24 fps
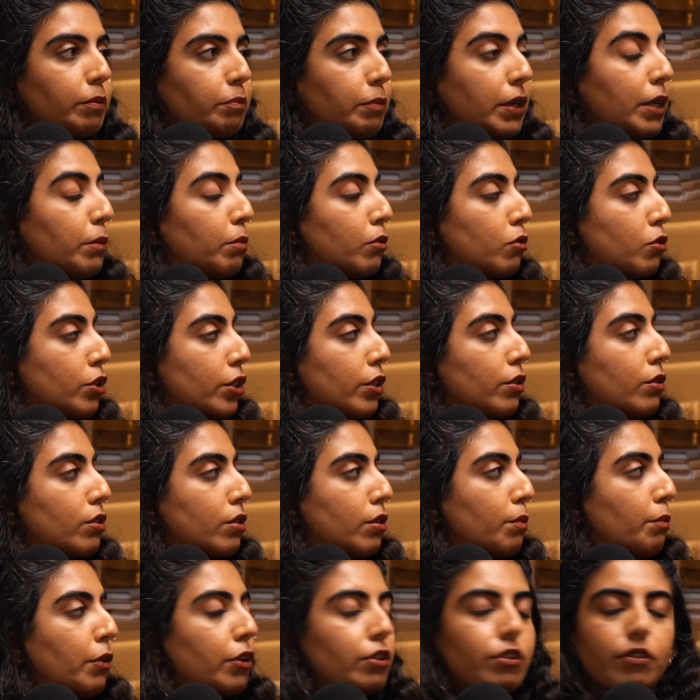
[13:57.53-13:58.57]
people choose
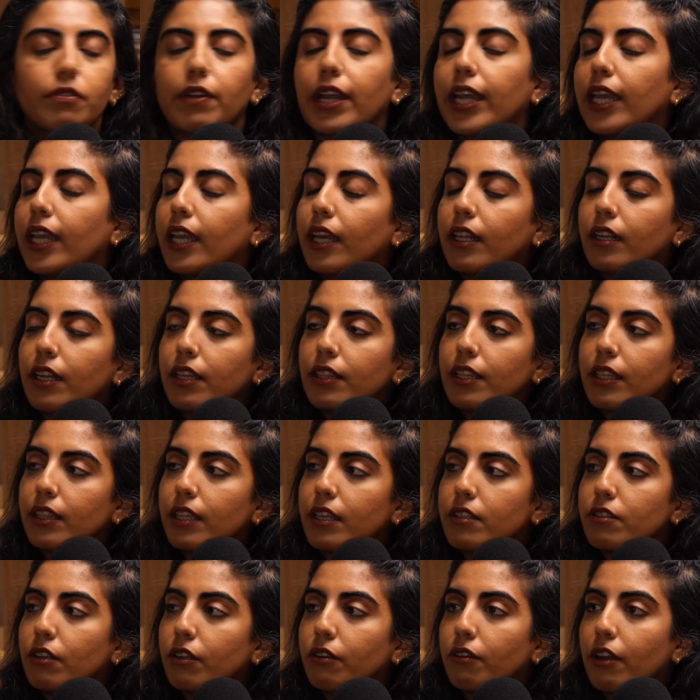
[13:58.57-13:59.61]
to moderate. And I think
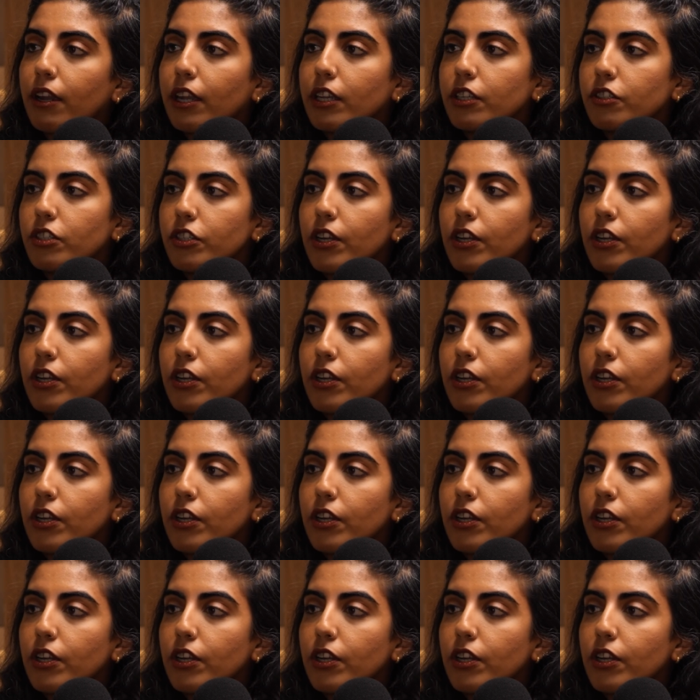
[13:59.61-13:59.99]
there's a growing